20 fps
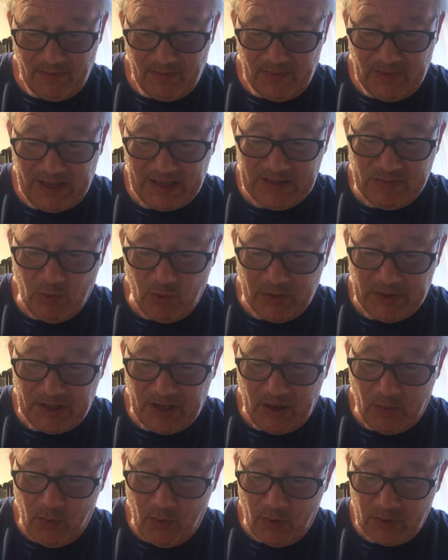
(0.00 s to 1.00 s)
Next morning,
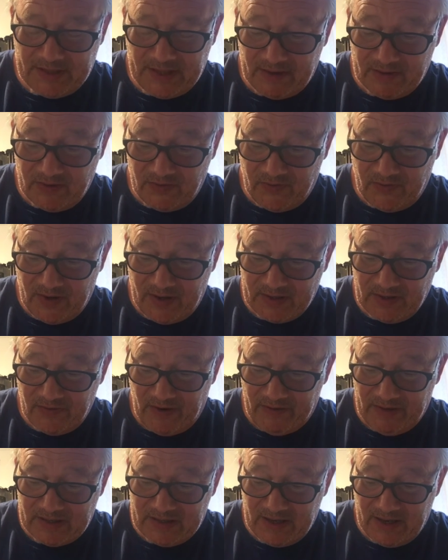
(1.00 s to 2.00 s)
I walk down to find a
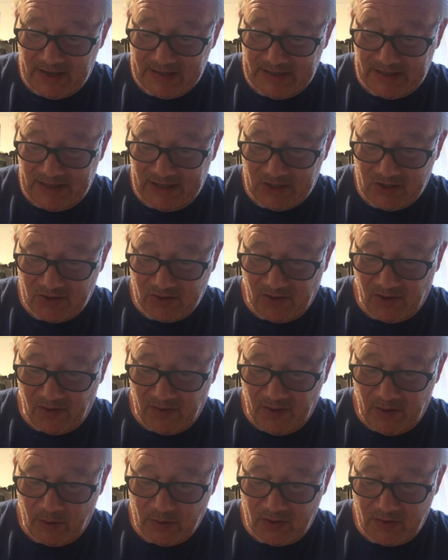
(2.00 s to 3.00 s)
very tidy kitchen and a
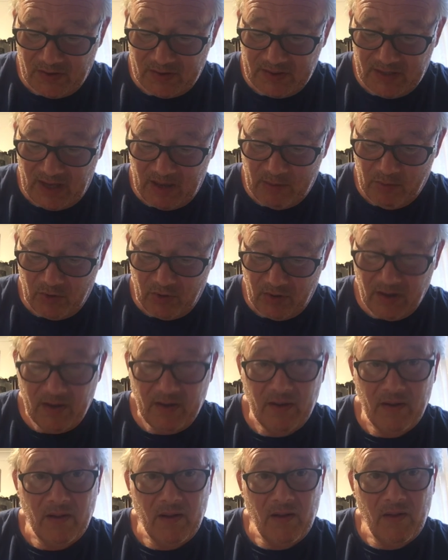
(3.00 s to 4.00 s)
note on the table.
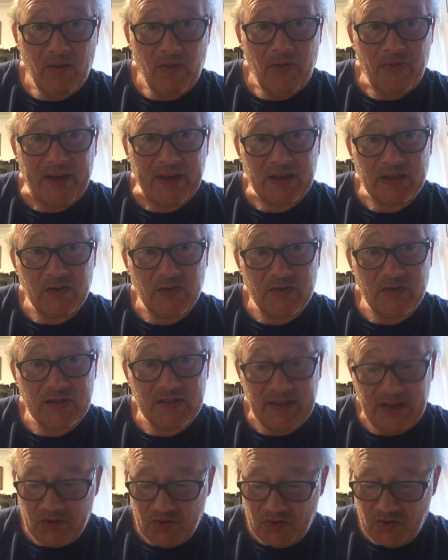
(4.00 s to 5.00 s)
Thanks for
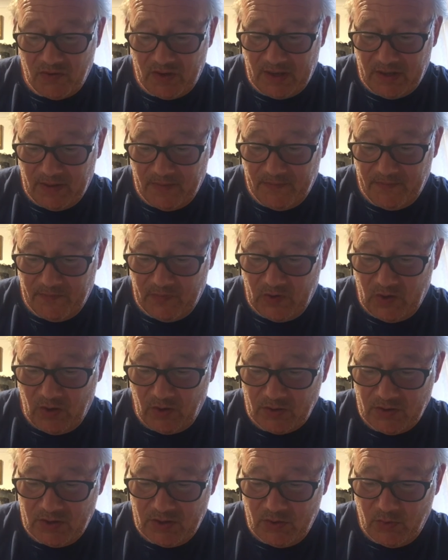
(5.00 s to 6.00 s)
sanctuary.
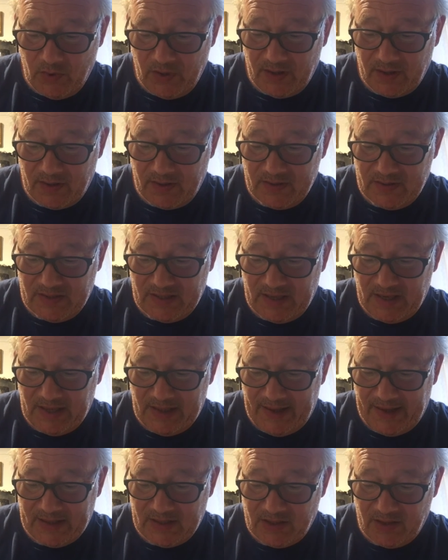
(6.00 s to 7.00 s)
Gone to work. See you
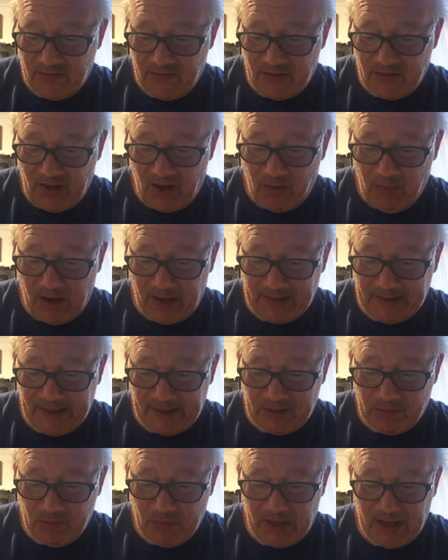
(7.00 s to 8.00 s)
later if you don't mind
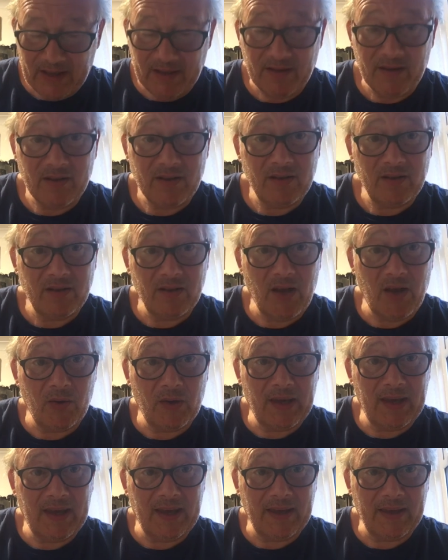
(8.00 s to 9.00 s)
letting me in. No
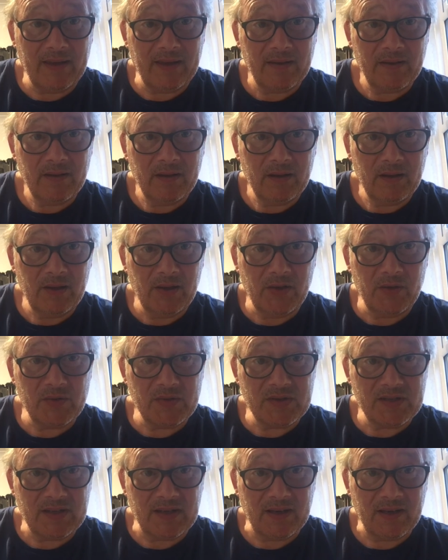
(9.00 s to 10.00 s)
key.
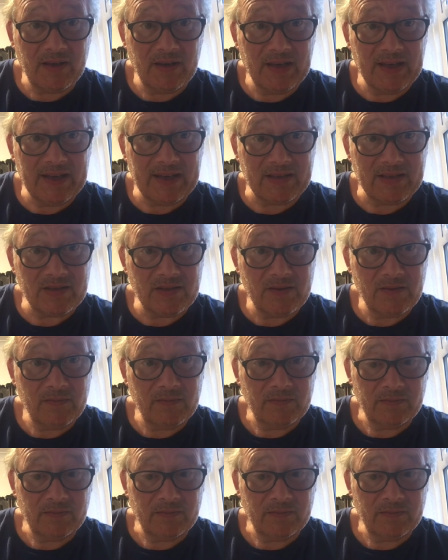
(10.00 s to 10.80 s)
Lucy. Kiss.